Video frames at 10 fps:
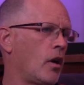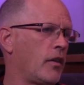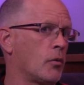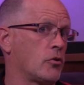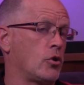I
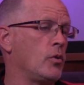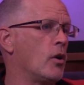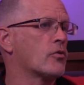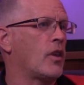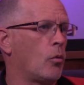think it was 2
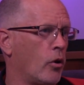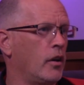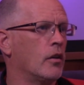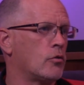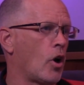years they were in,
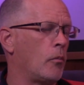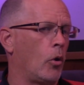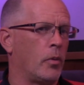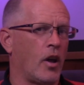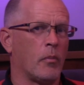and the job
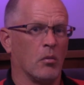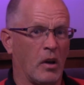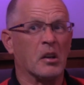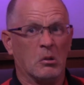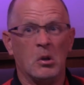opened up. And I'm
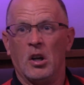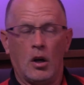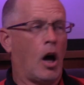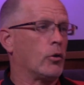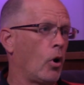like,
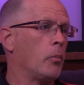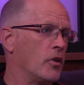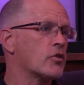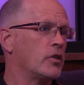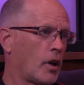I grew up in
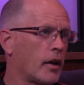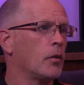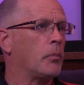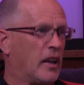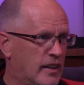this league. I
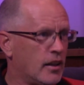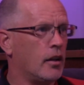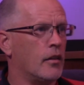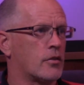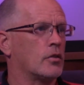competed
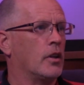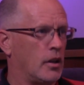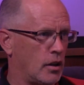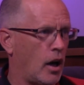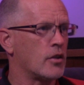in this
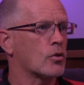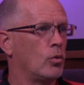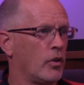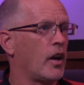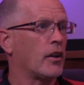league in high
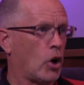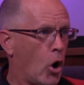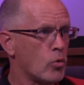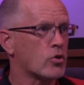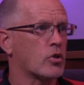school, and then I
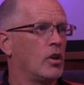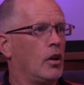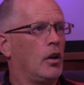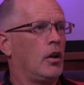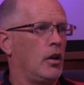coached
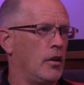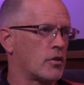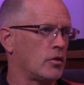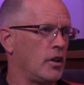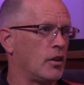in
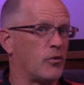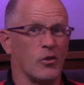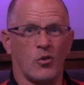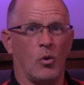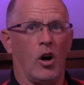this league
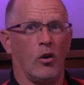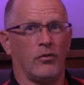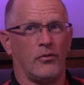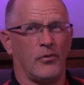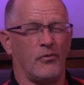for 12,
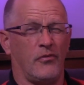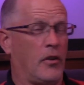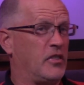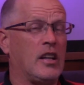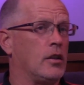
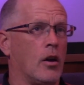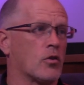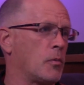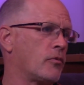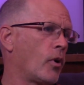15
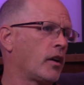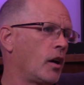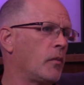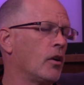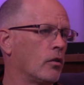years before I
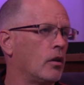came here.